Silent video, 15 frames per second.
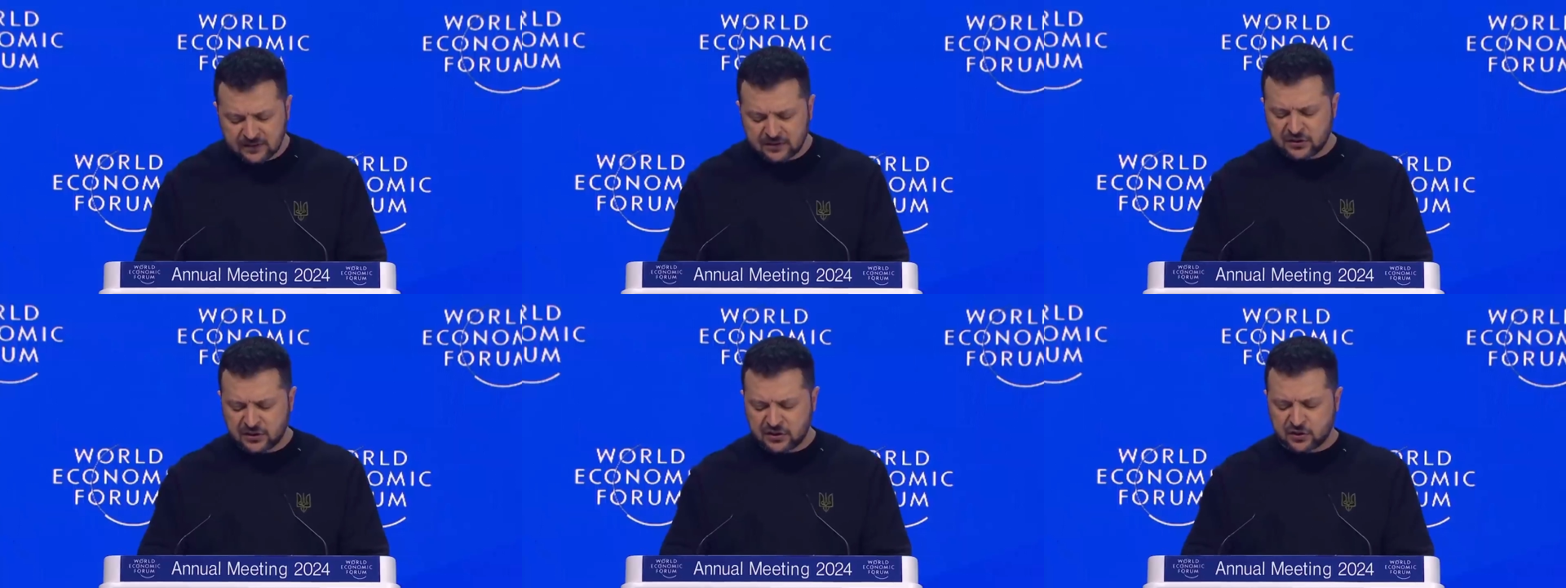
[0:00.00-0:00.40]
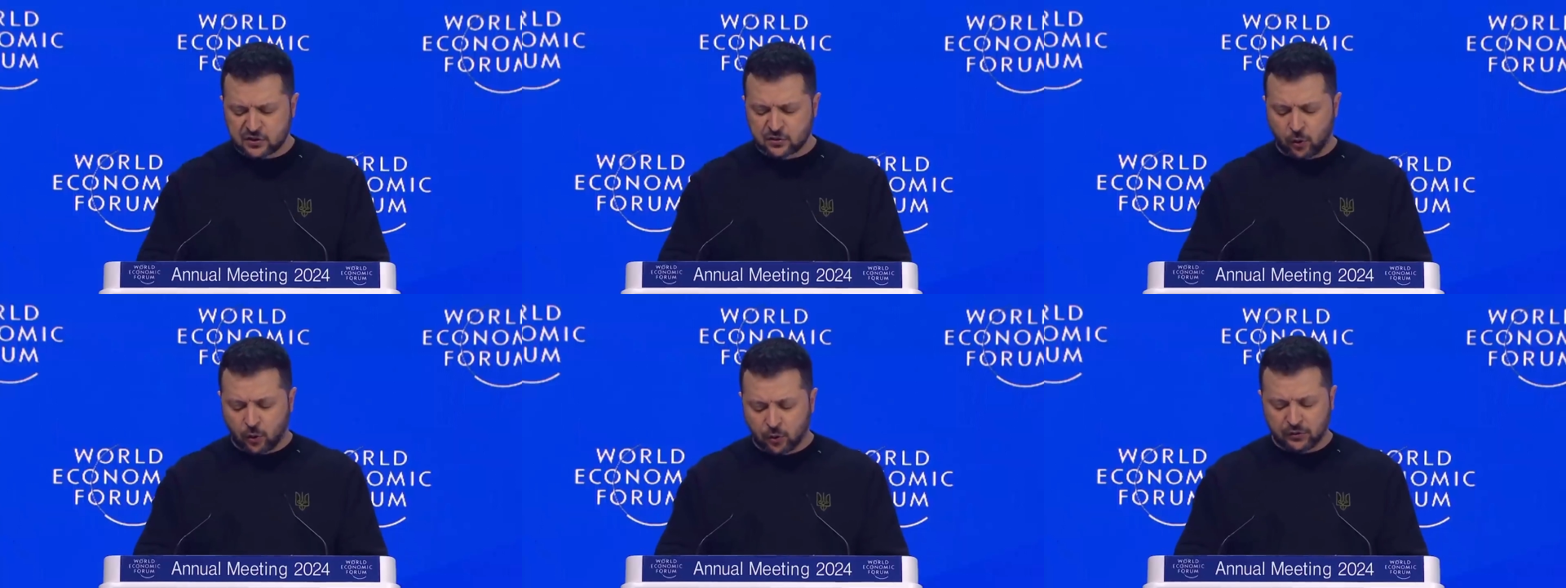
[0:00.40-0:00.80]
the
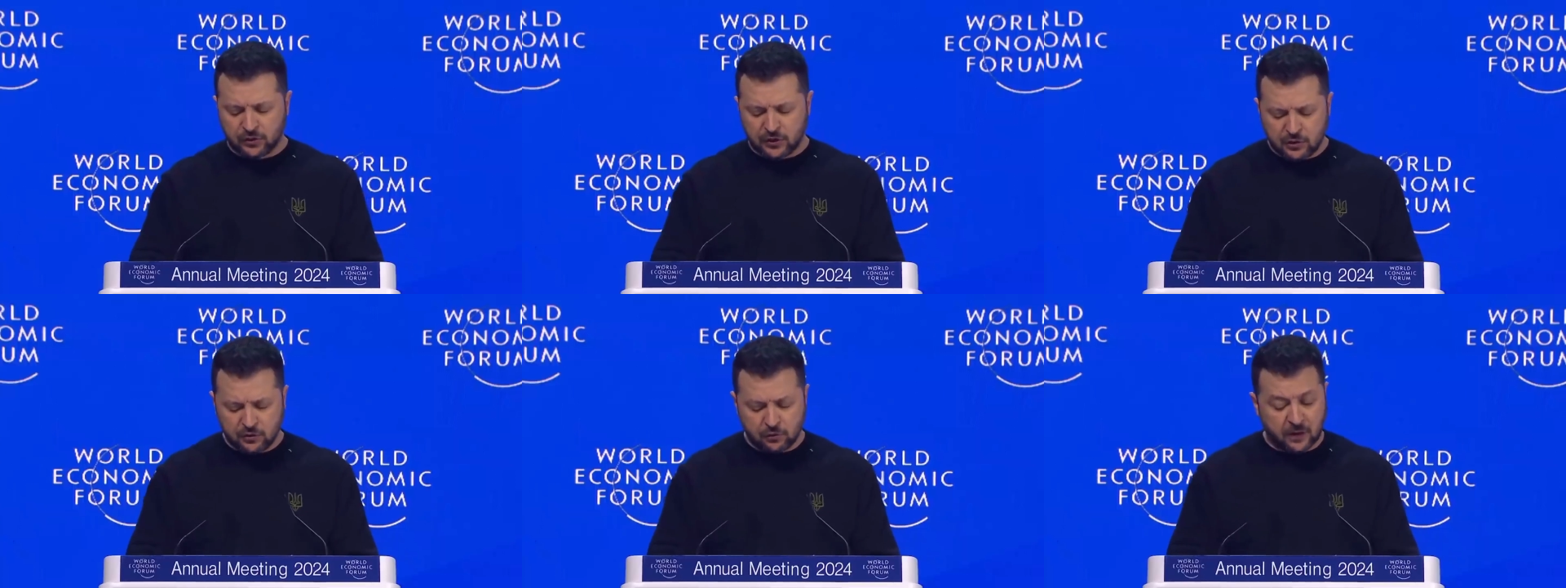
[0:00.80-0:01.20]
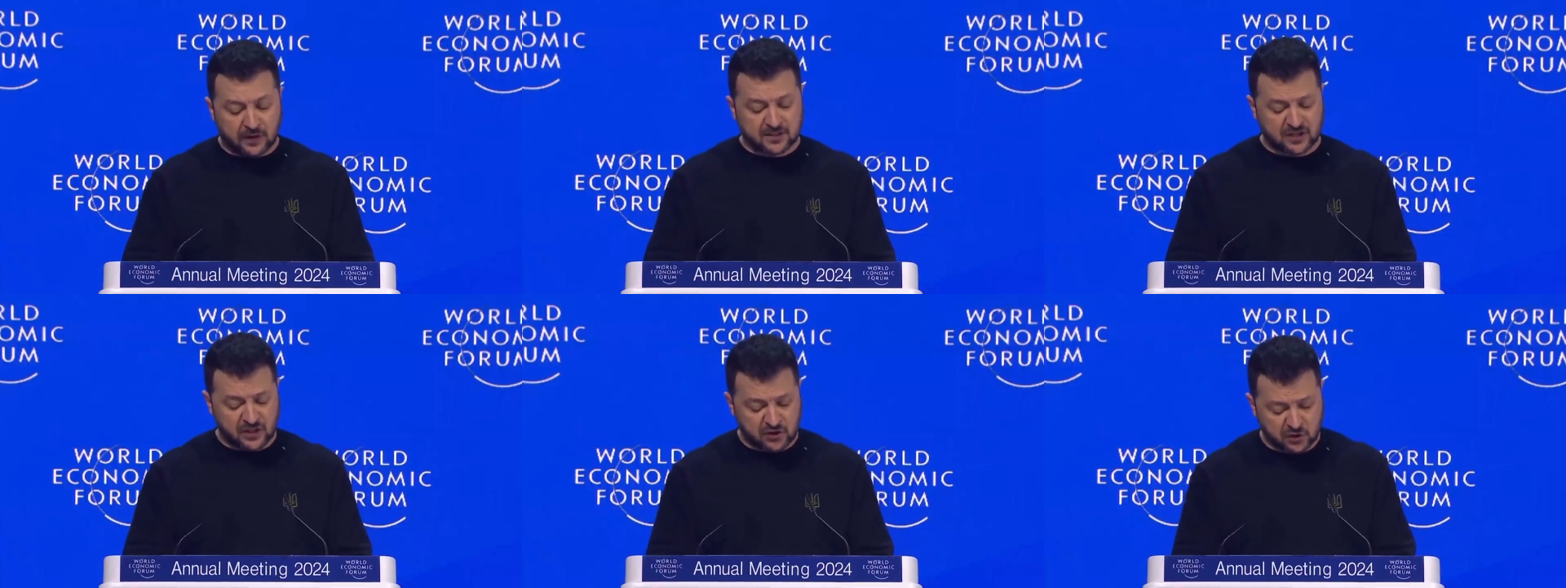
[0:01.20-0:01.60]
decision on EU
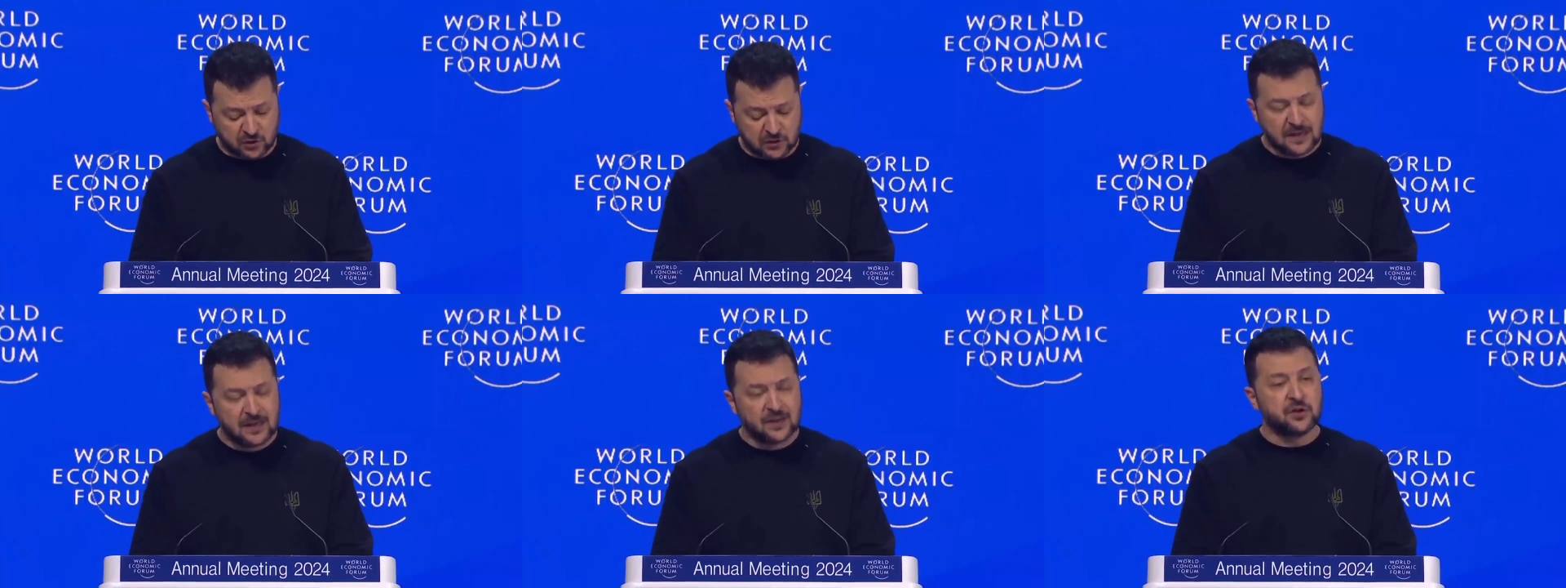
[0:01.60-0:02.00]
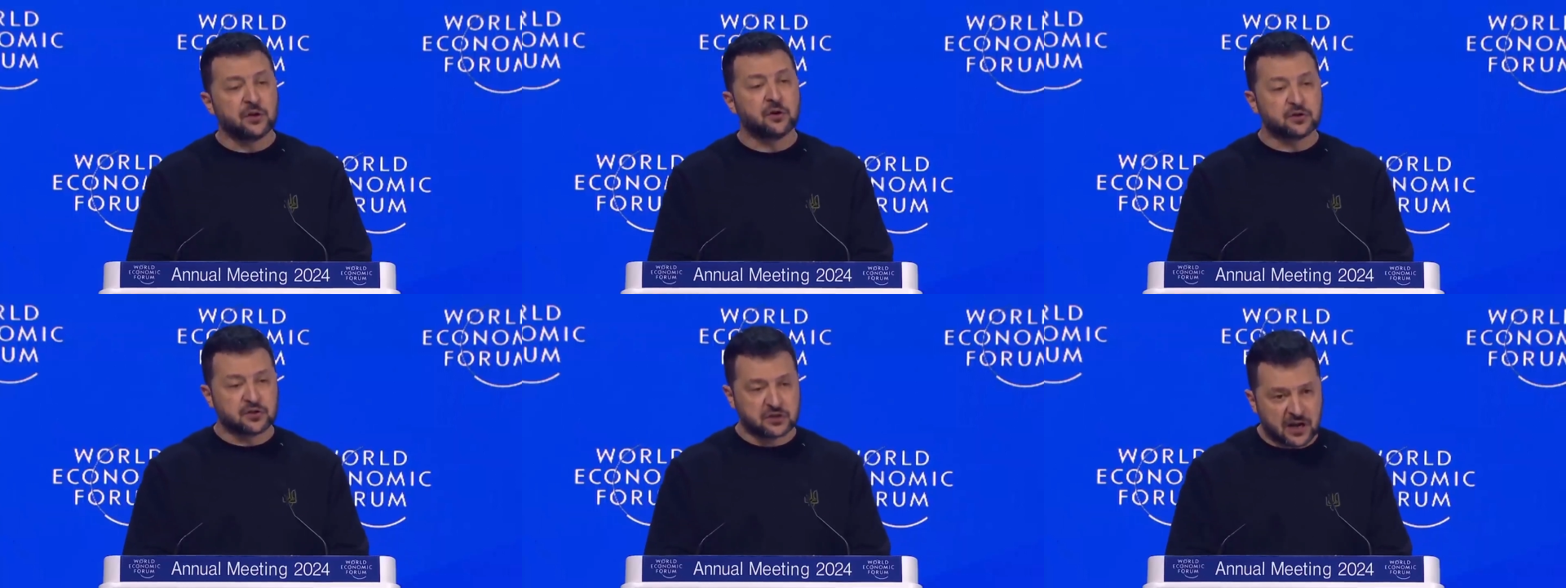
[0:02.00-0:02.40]
accession
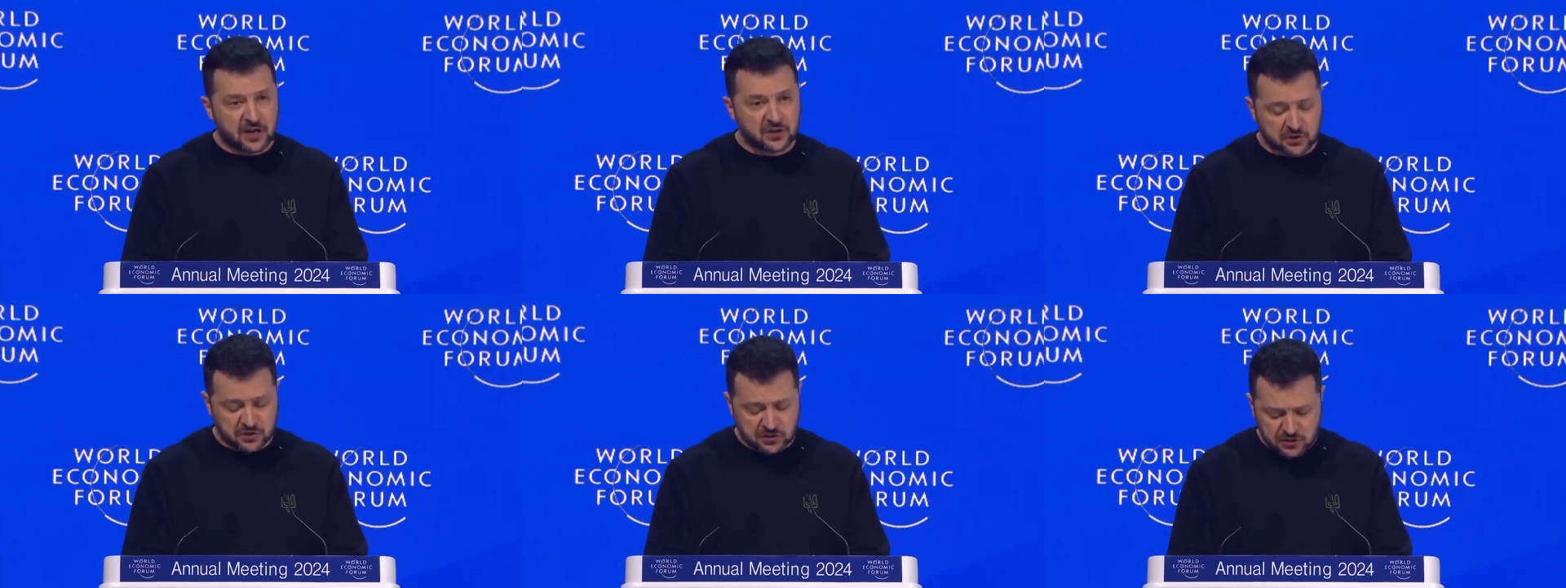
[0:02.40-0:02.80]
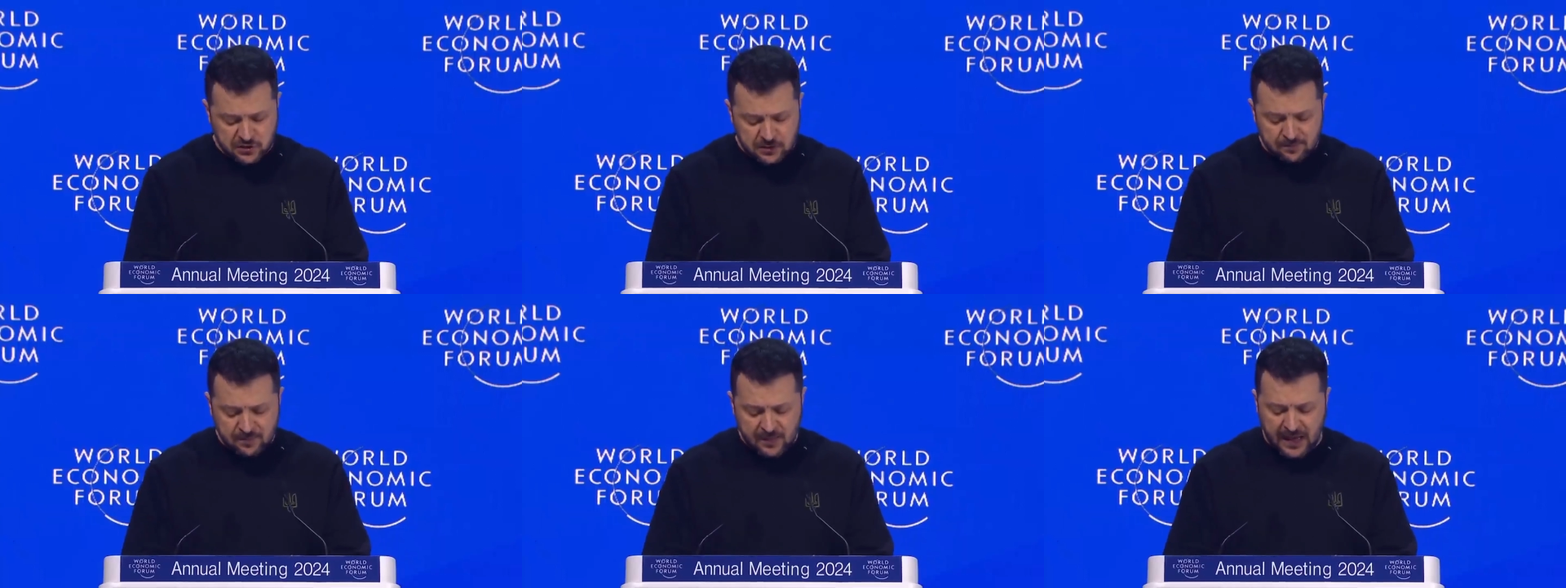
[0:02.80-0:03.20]
negotiations,